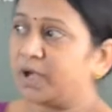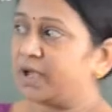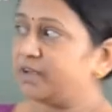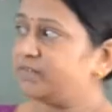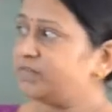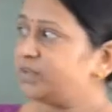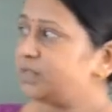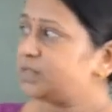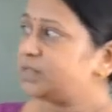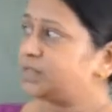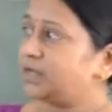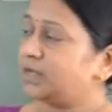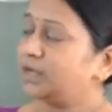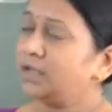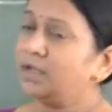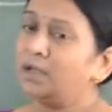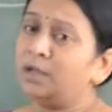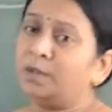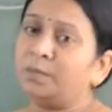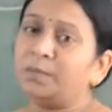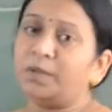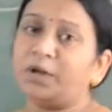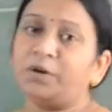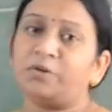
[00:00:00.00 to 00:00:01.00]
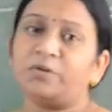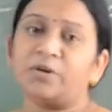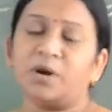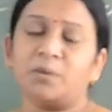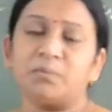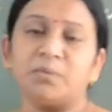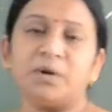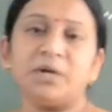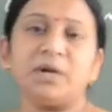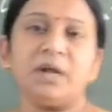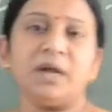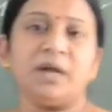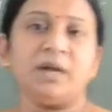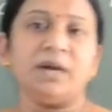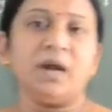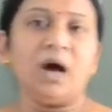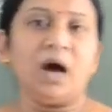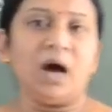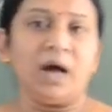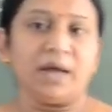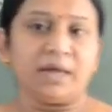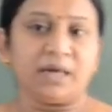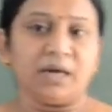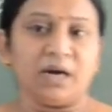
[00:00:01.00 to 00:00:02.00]
we say that Raman and
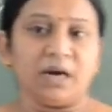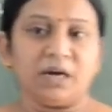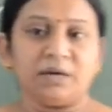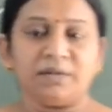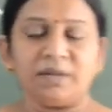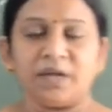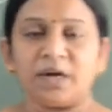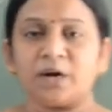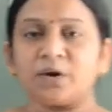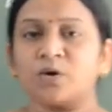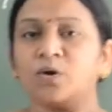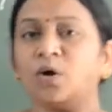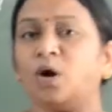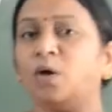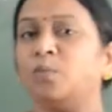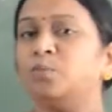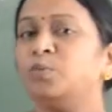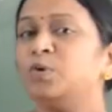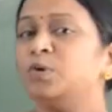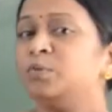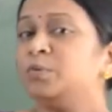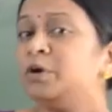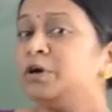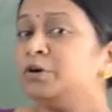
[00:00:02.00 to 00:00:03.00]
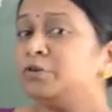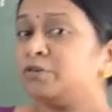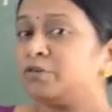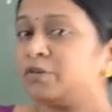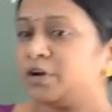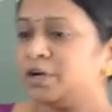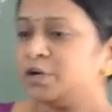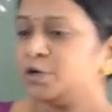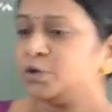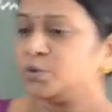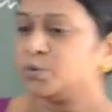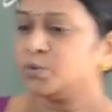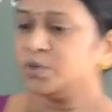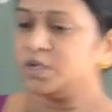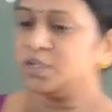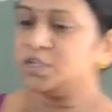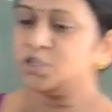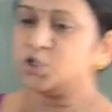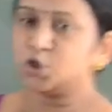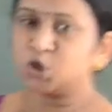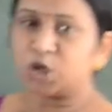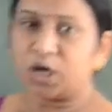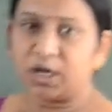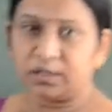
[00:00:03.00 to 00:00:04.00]
IR, they are complementary to
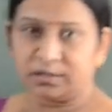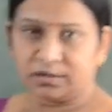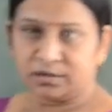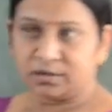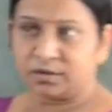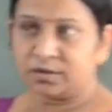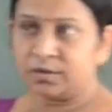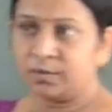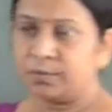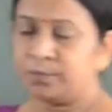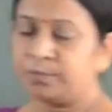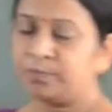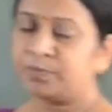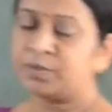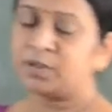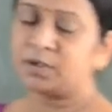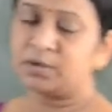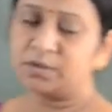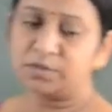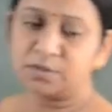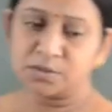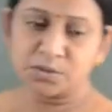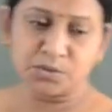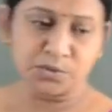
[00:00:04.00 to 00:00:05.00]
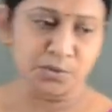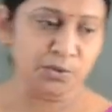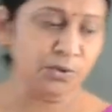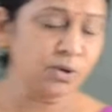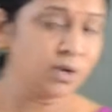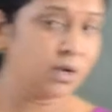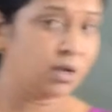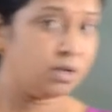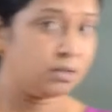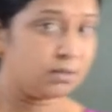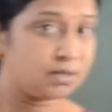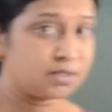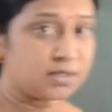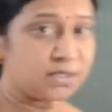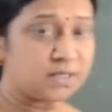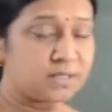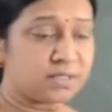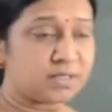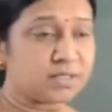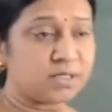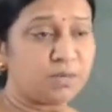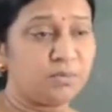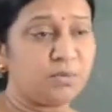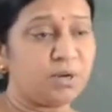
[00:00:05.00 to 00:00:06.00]
each other. So, this is
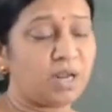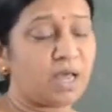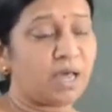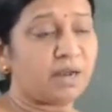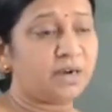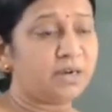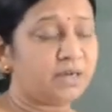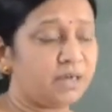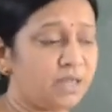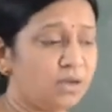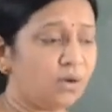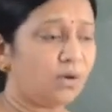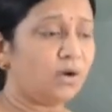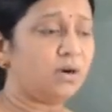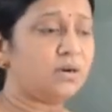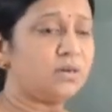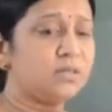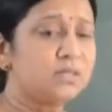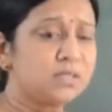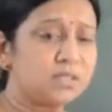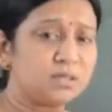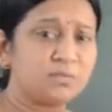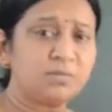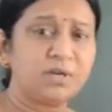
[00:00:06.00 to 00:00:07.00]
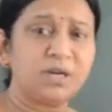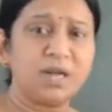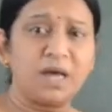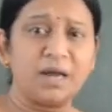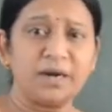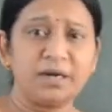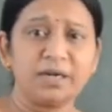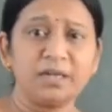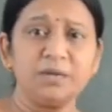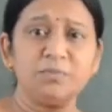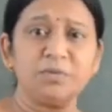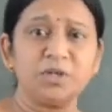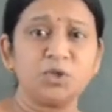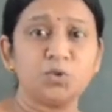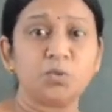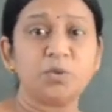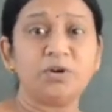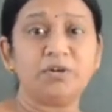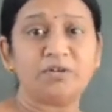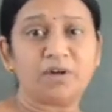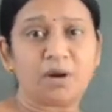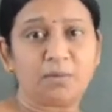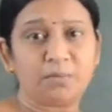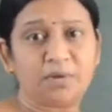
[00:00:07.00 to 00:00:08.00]
a similarity or dissimilarity
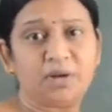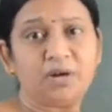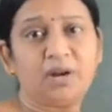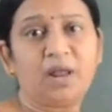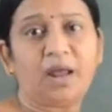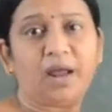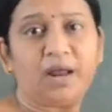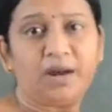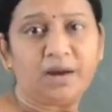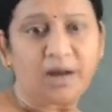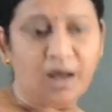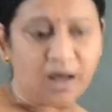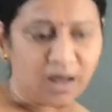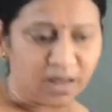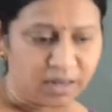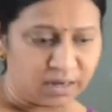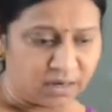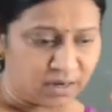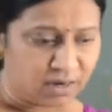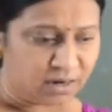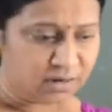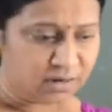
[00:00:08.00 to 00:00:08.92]
between Raman and IR